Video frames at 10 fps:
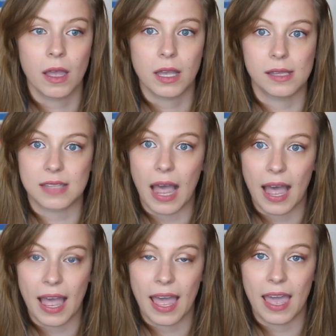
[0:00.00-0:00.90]
because
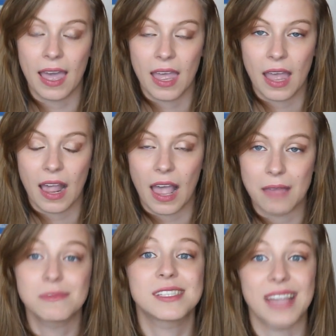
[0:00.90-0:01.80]
I
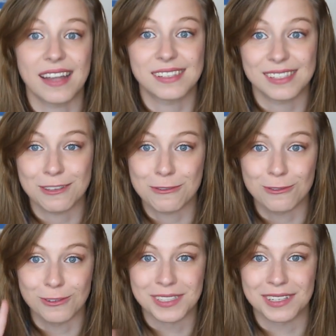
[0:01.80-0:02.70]
am set.
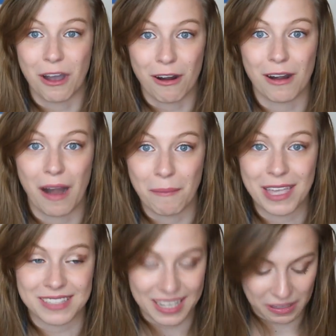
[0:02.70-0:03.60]
You are
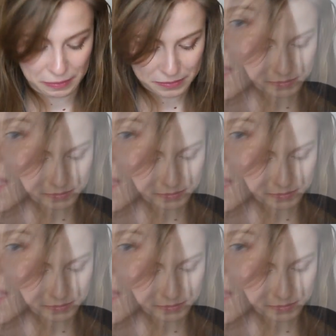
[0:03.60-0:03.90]
amazing.